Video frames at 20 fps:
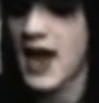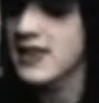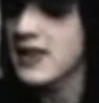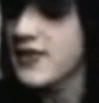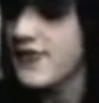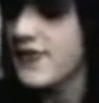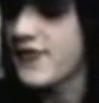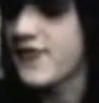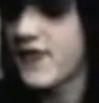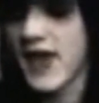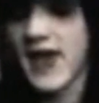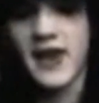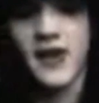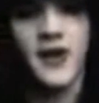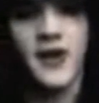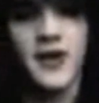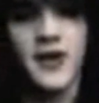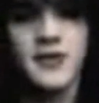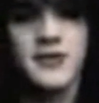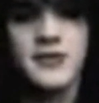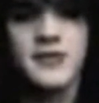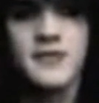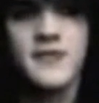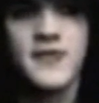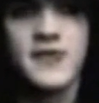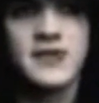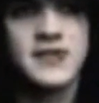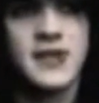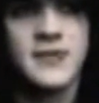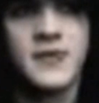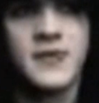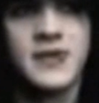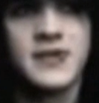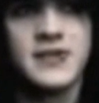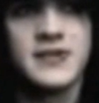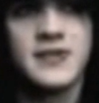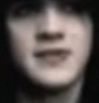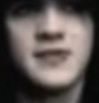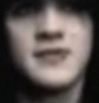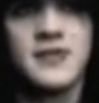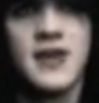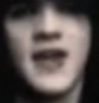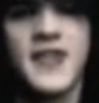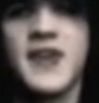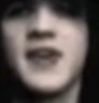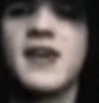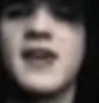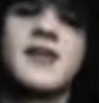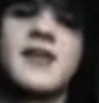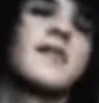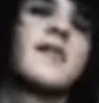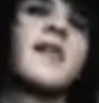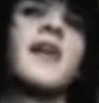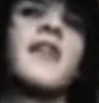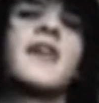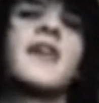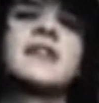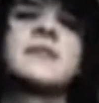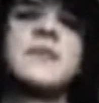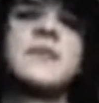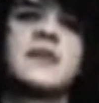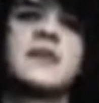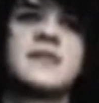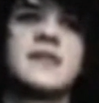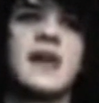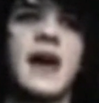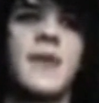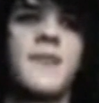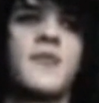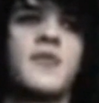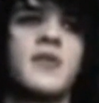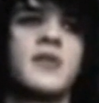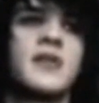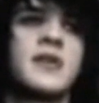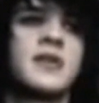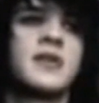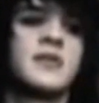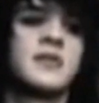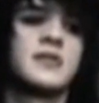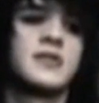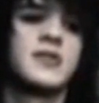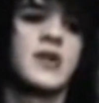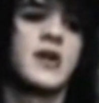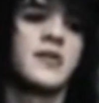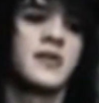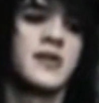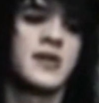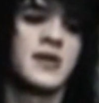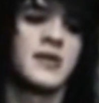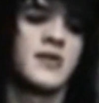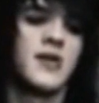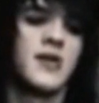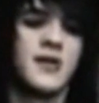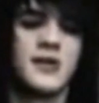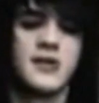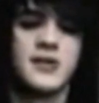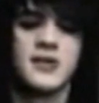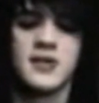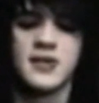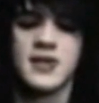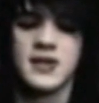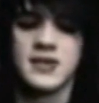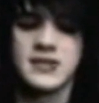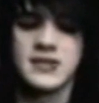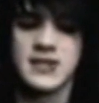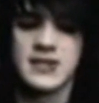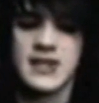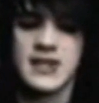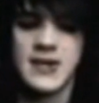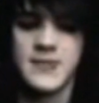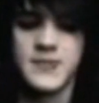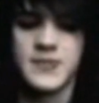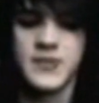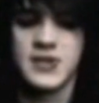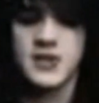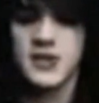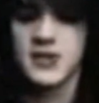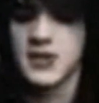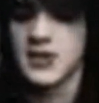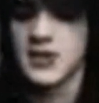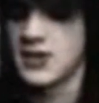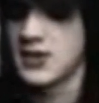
I love fan art for some reason. I think it's because I'm really into drawing and art and things like that, but